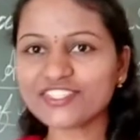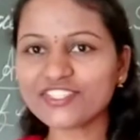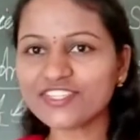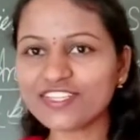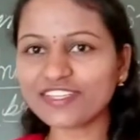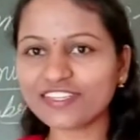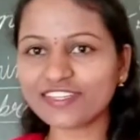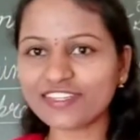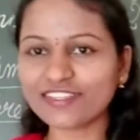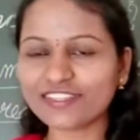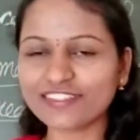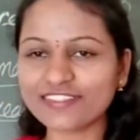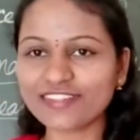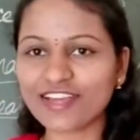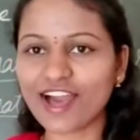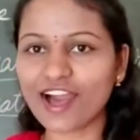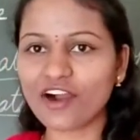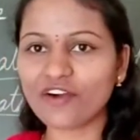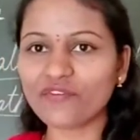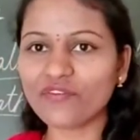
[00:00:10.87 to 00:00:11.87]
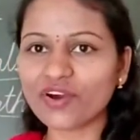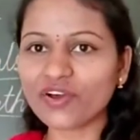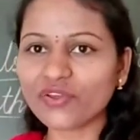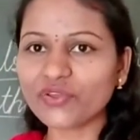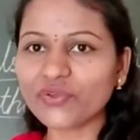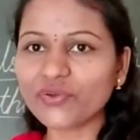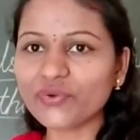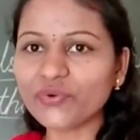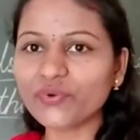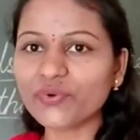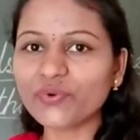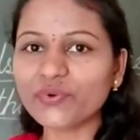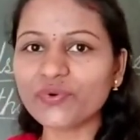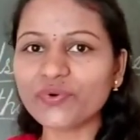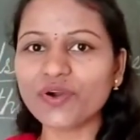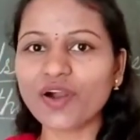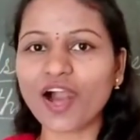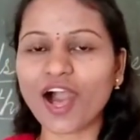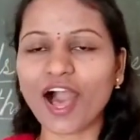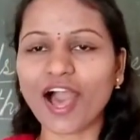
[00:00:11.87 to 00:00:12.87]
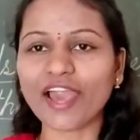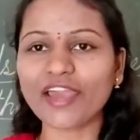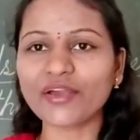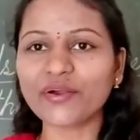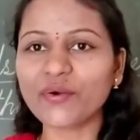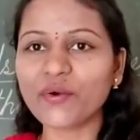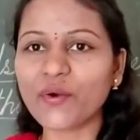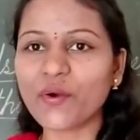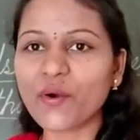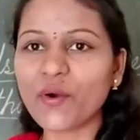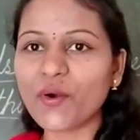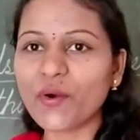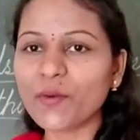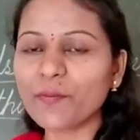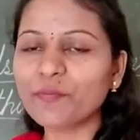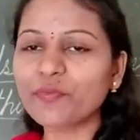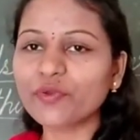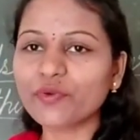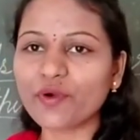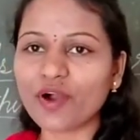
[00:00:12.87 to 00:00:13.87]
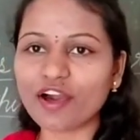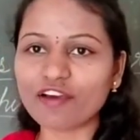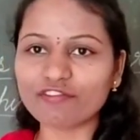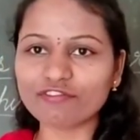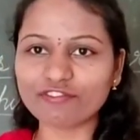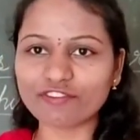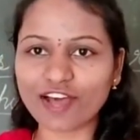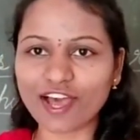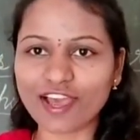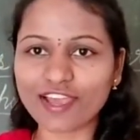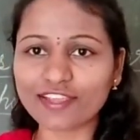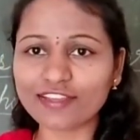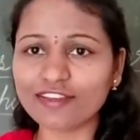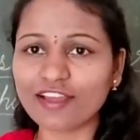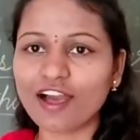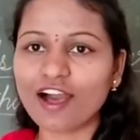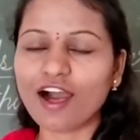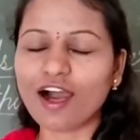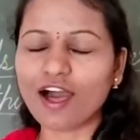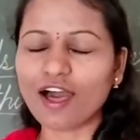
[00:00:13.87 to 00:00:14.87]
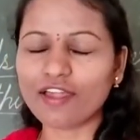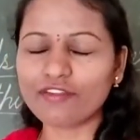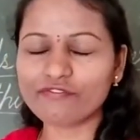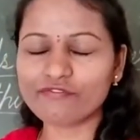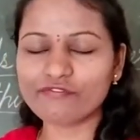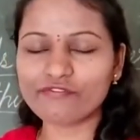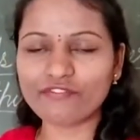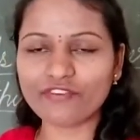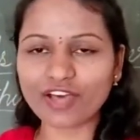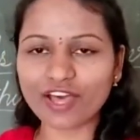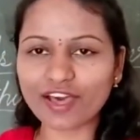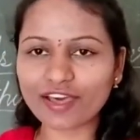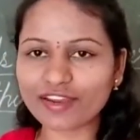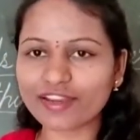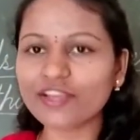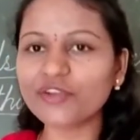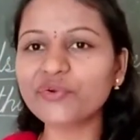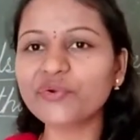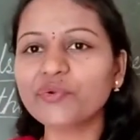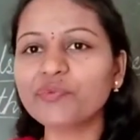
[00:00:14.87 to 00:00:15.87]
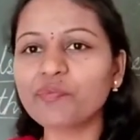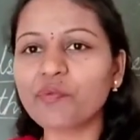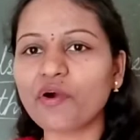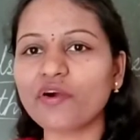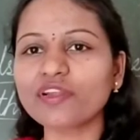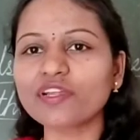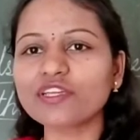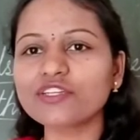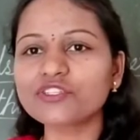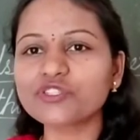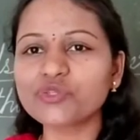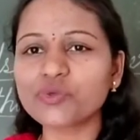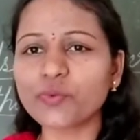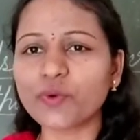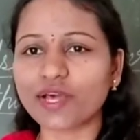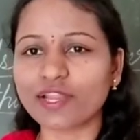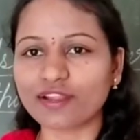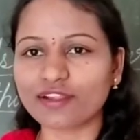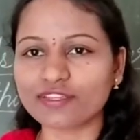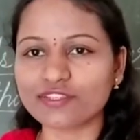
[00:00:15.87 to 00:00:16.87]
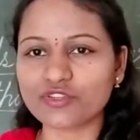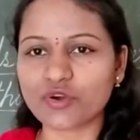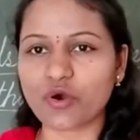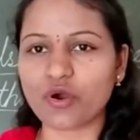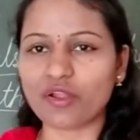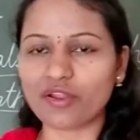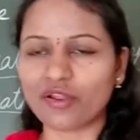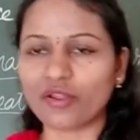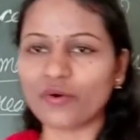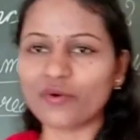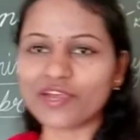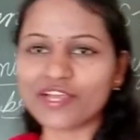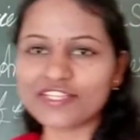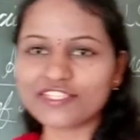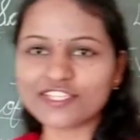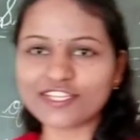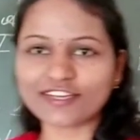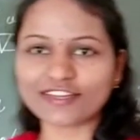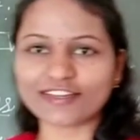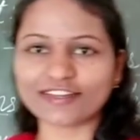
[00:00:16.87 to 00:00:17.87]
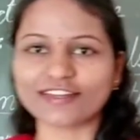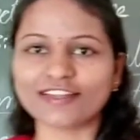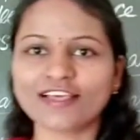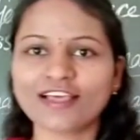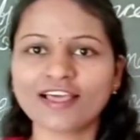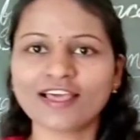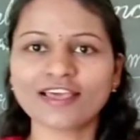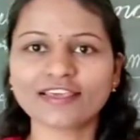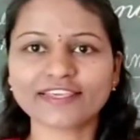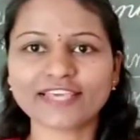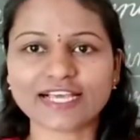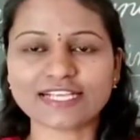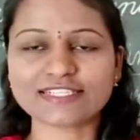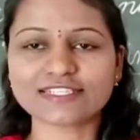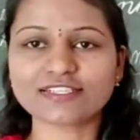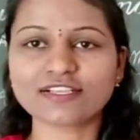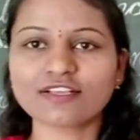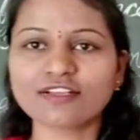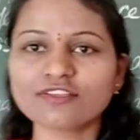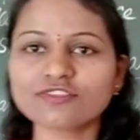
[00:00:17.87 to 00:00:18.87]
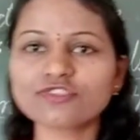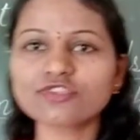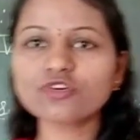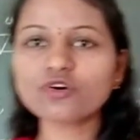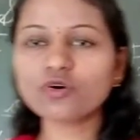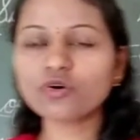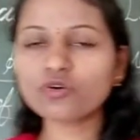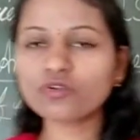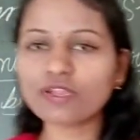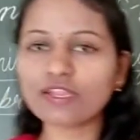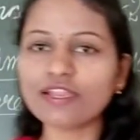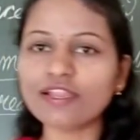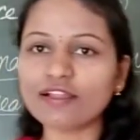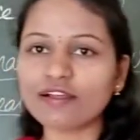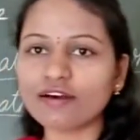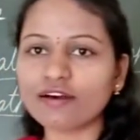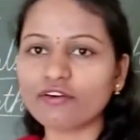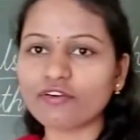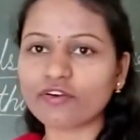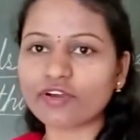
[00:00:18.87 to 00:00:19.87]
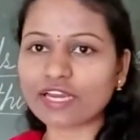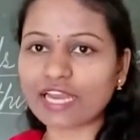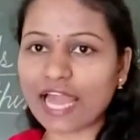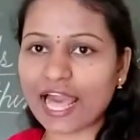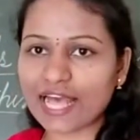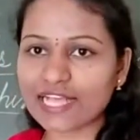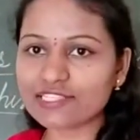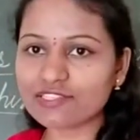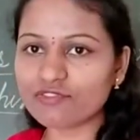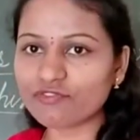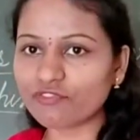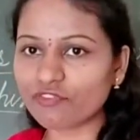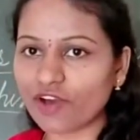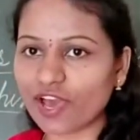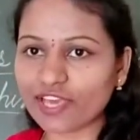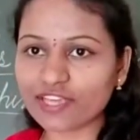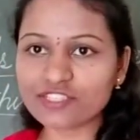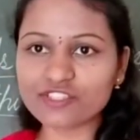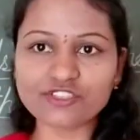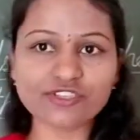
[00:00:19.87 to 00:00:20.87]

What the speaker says: children, how are you? I hope you are fine and very good morning to one and all. Okay children, yes. So class 5